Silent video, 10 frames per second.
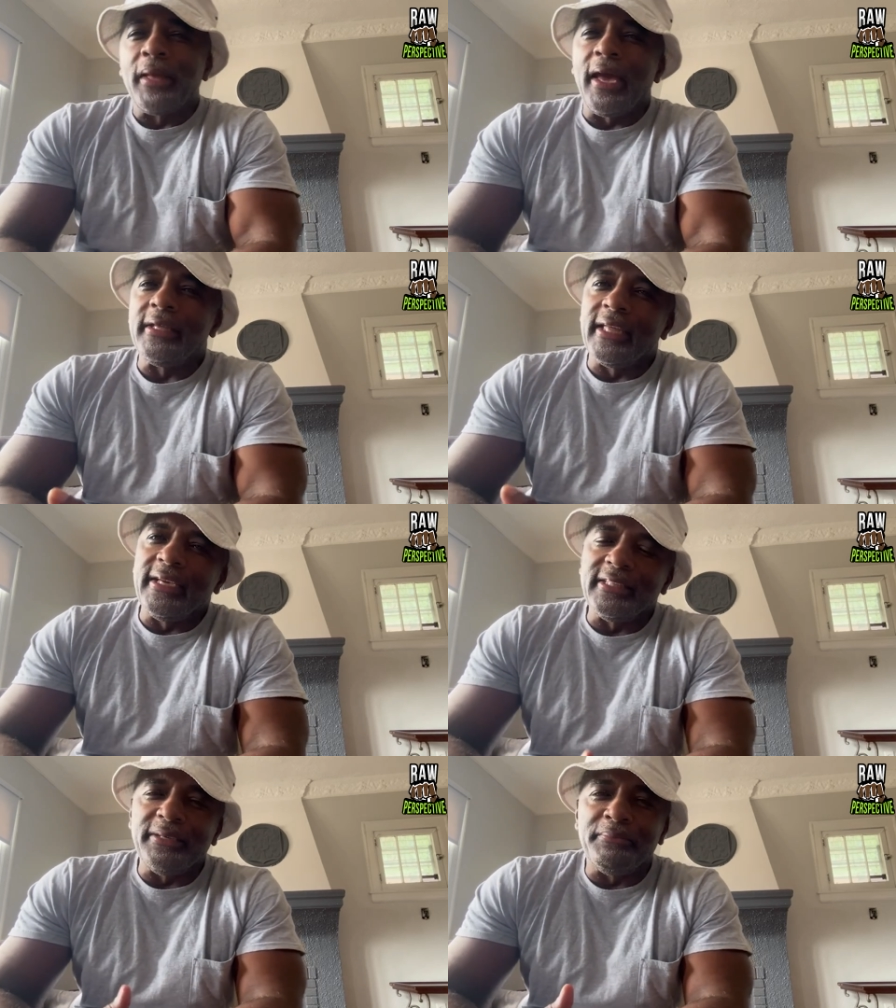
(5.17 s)
Hey,
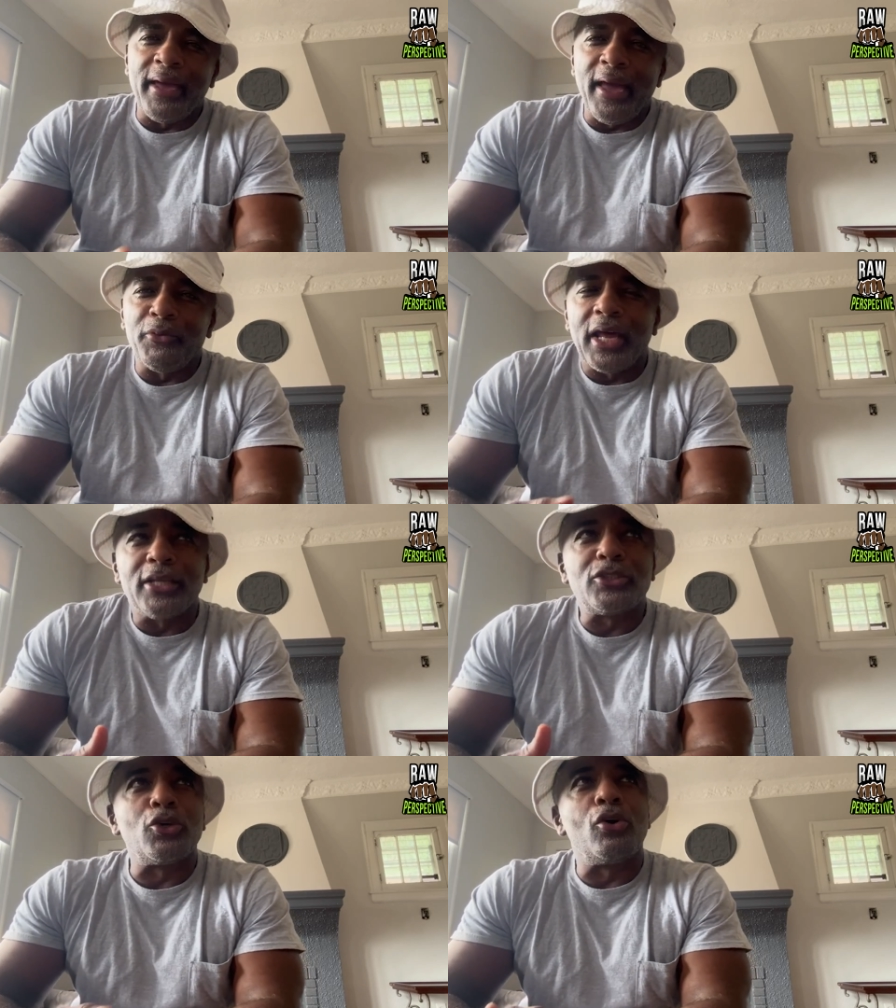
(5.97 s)
lately, man, when
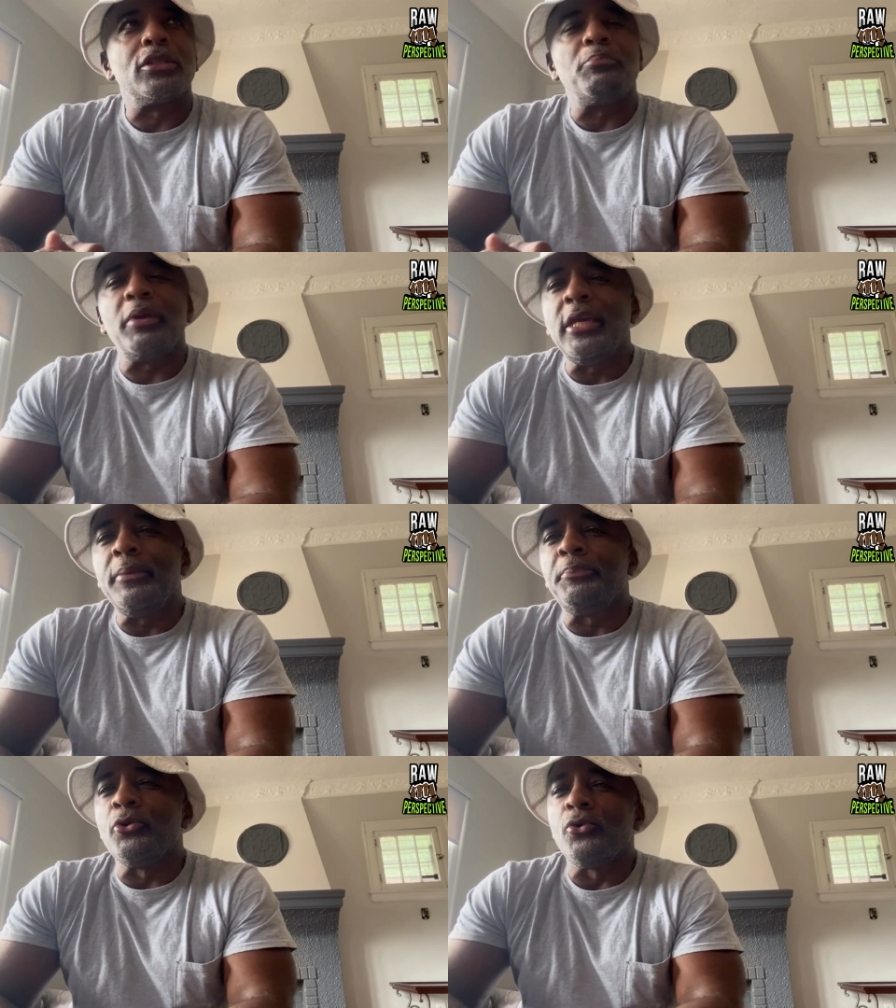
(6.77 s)
I talk to
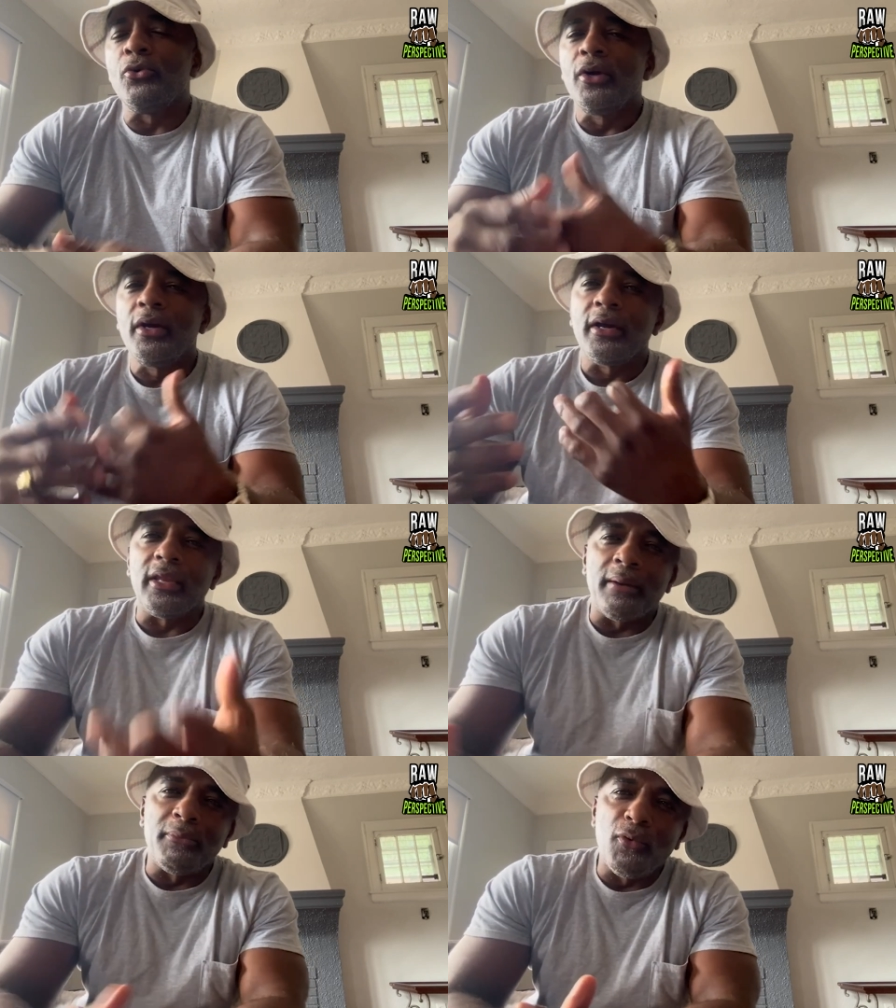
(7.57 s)
people
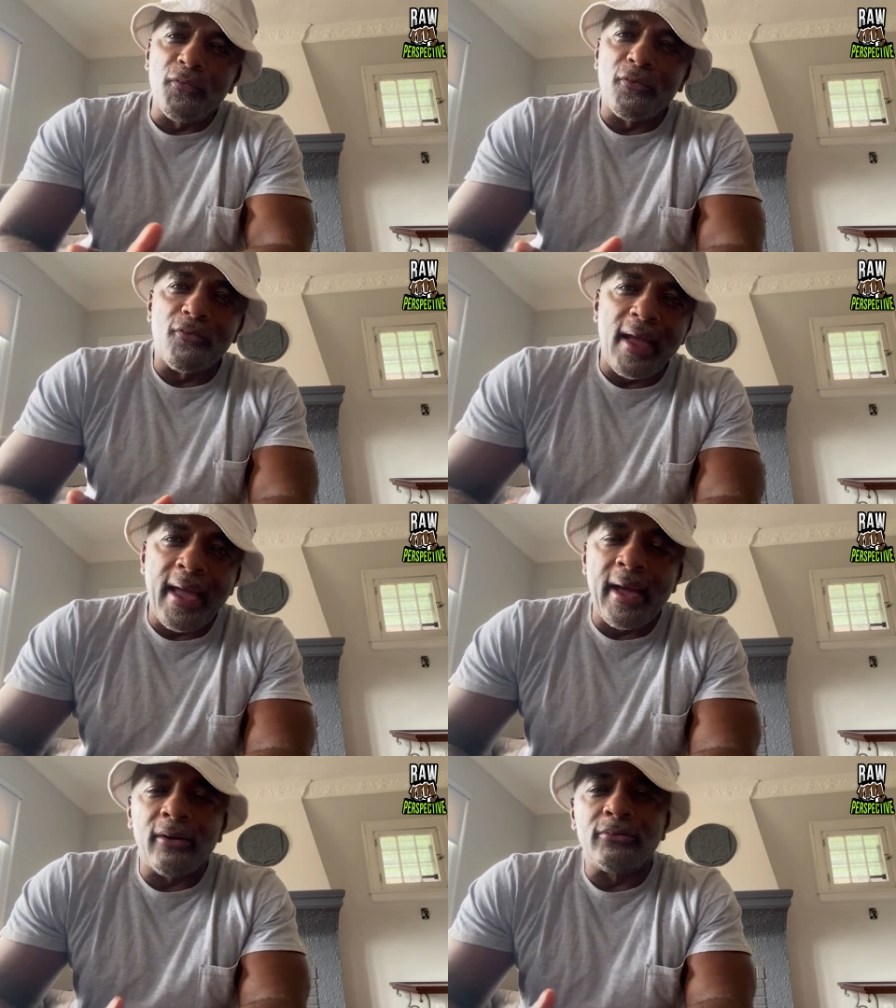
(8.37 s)
and I move
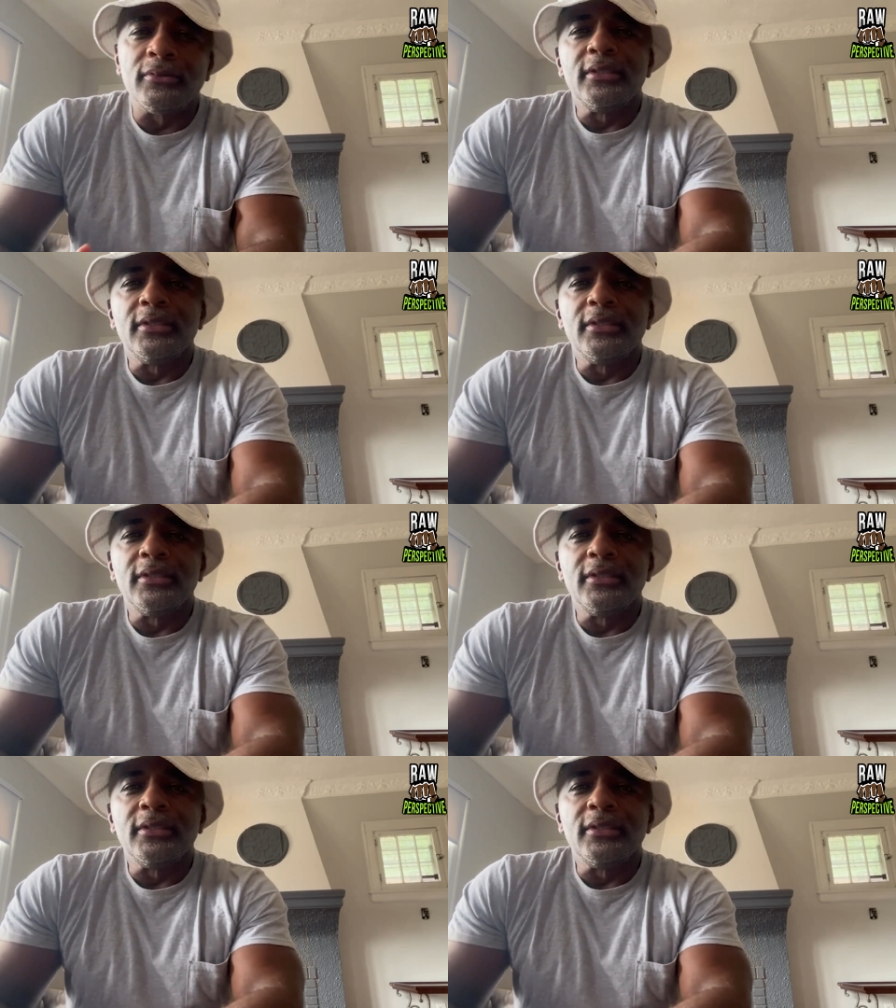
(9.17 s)
around,